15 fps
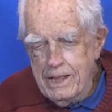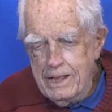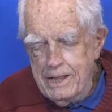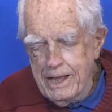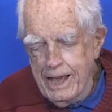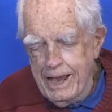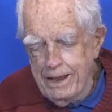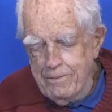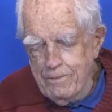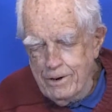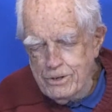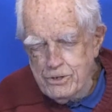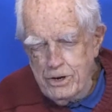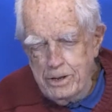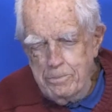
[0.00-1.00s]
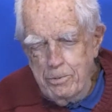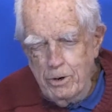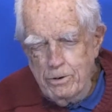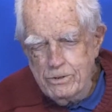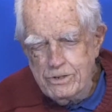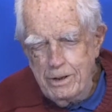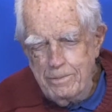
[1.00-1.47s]
they virtually
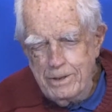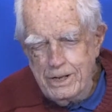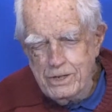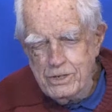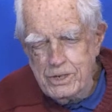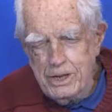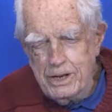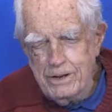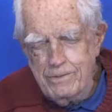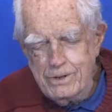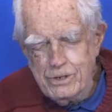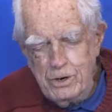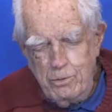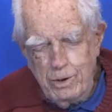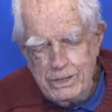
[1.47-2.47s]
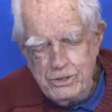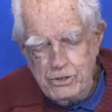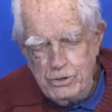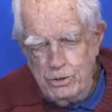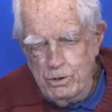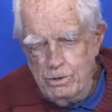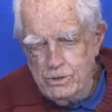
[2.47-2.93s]
blew some of these uh, Division One
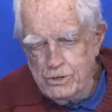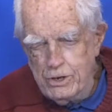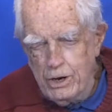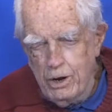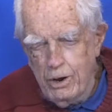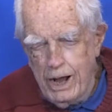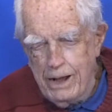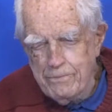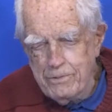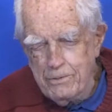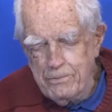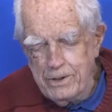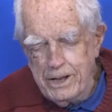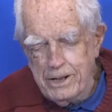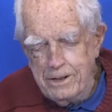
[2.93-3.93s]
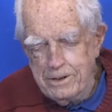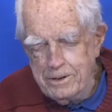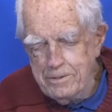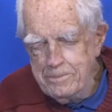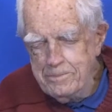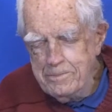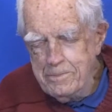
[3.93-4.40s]
schools, you know, off the field.
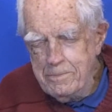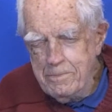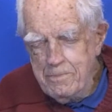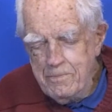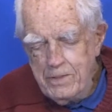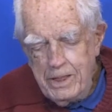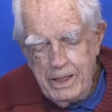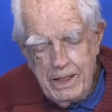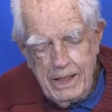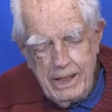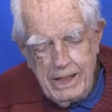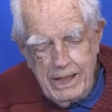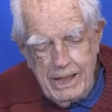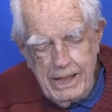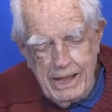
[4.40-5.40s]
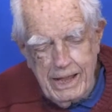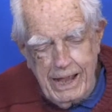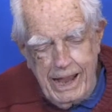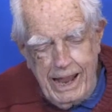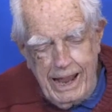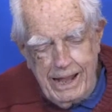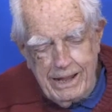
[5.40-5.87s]

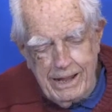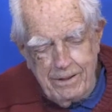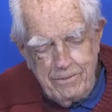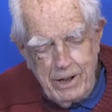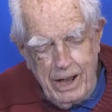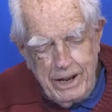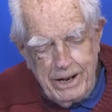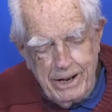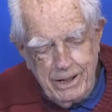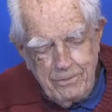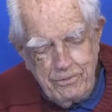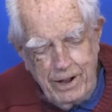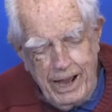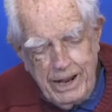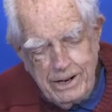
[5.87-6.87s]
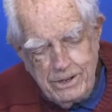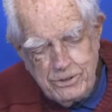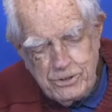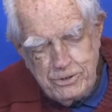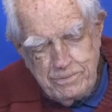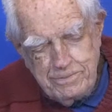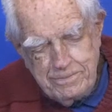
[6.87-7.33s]
And they've gone into the finals